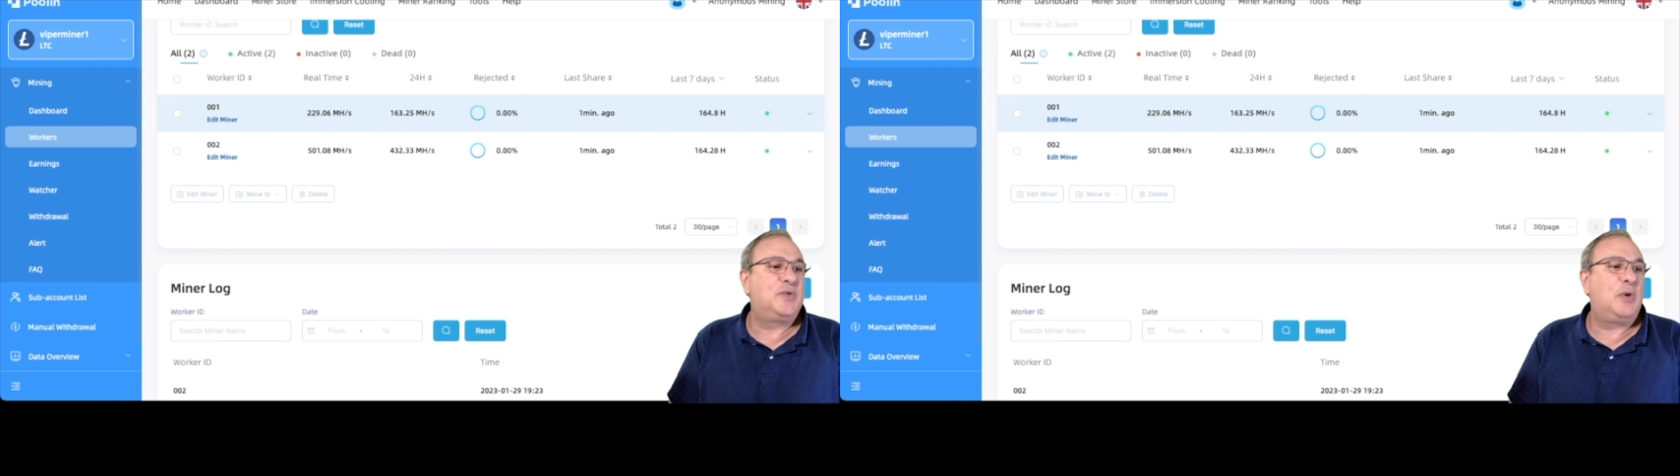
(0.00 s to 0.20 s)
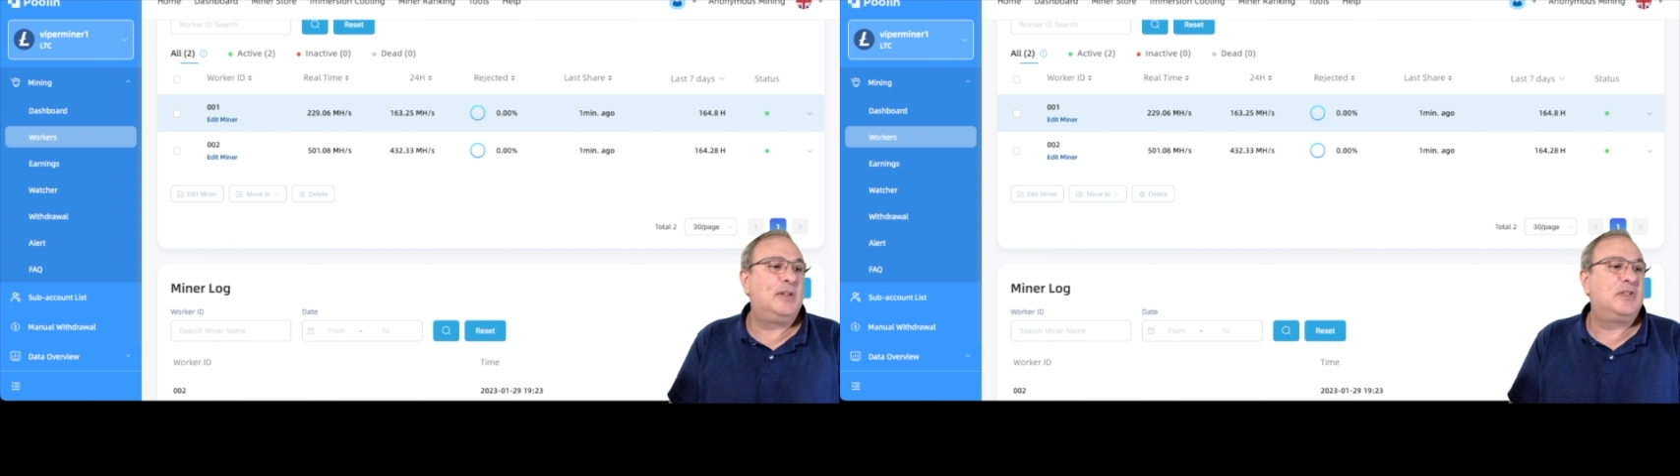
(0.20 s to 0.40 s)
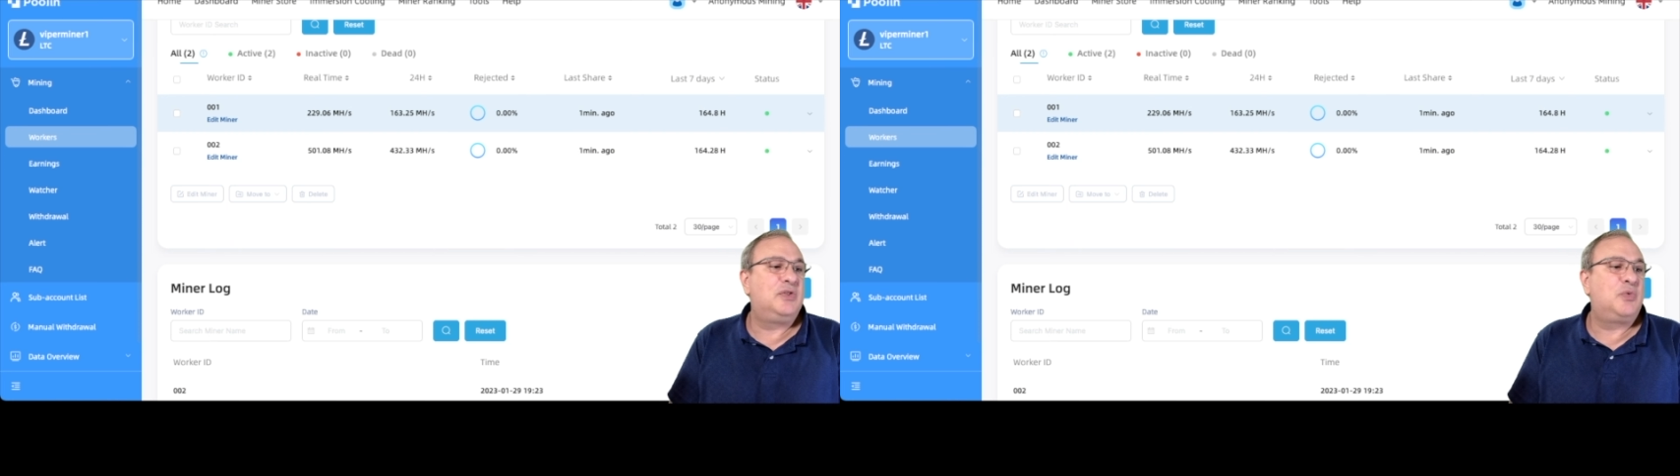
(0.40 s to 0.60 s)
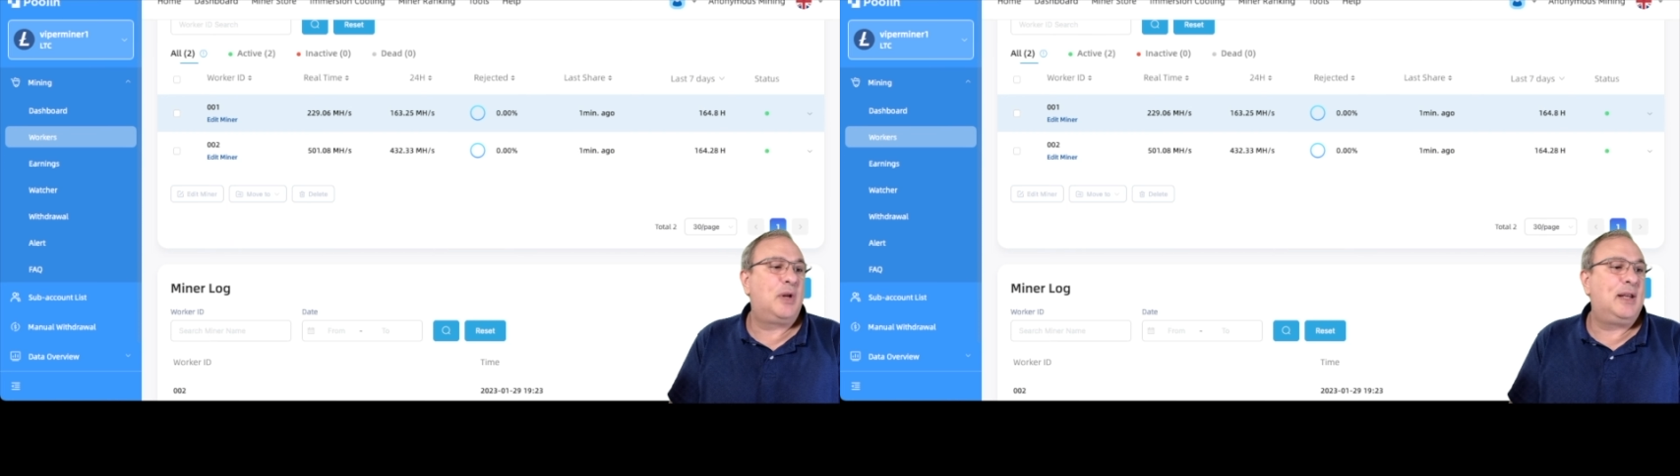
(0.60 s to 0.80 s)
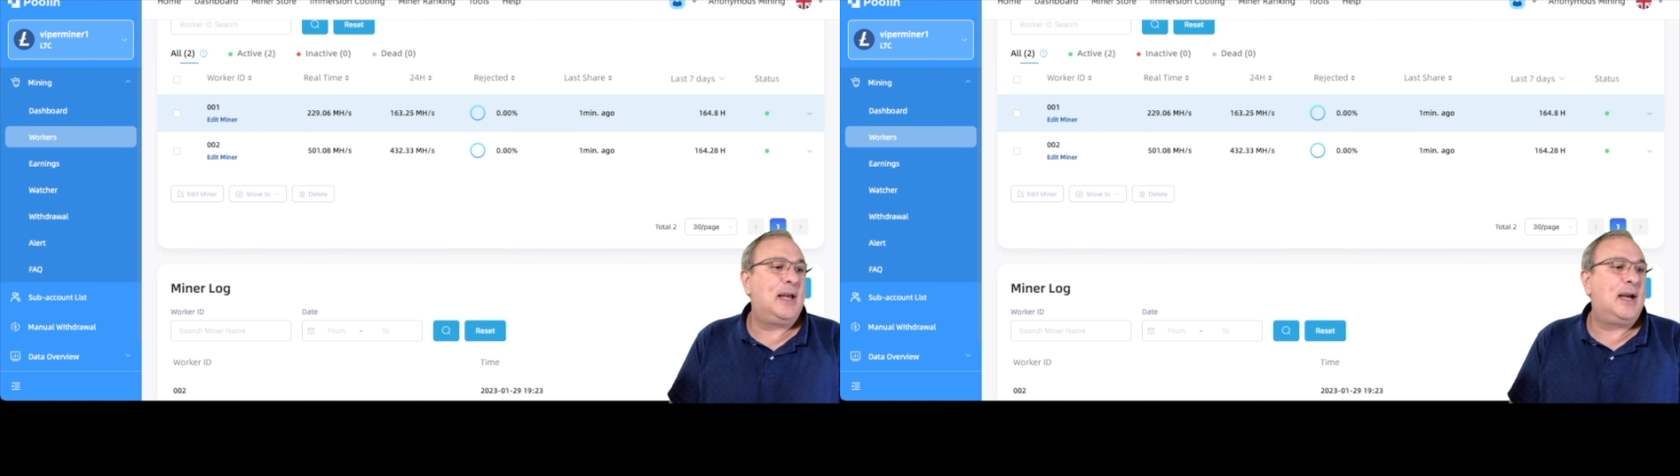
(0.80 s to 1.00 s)
one,
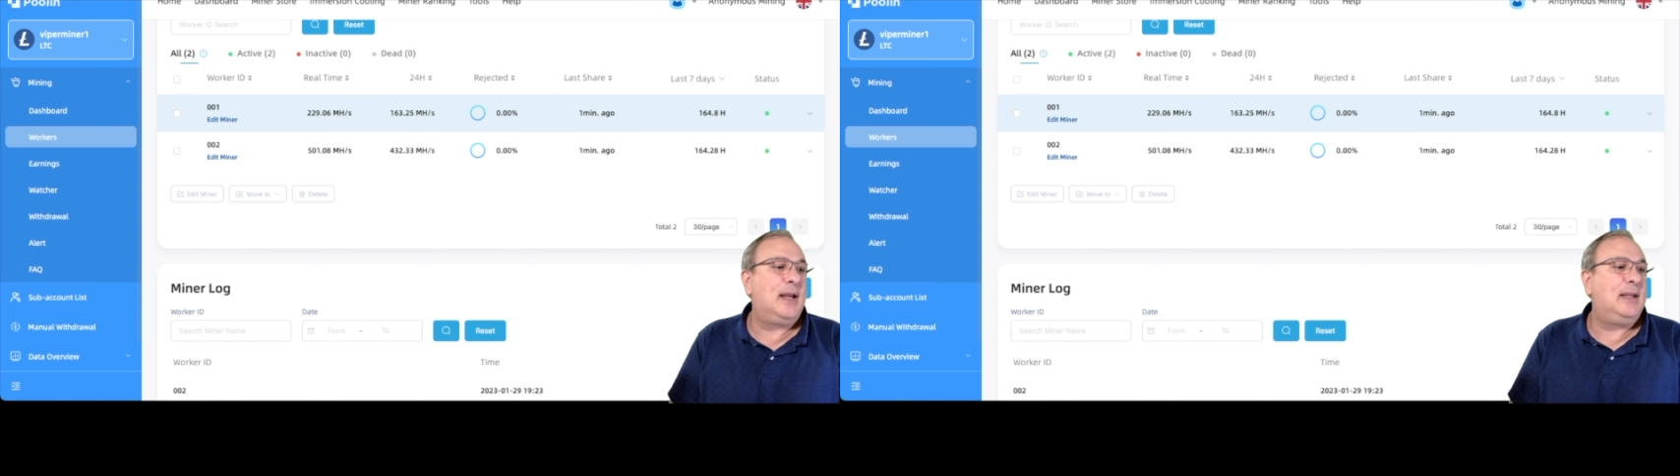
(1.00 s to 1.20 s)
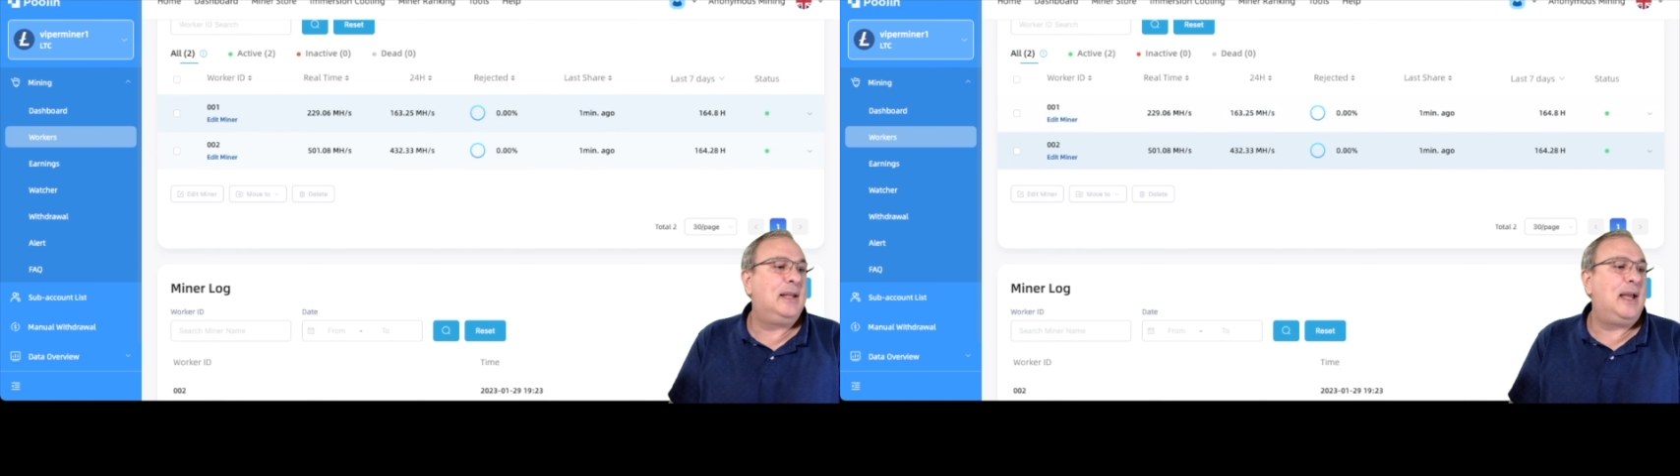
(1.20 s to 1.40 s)
229,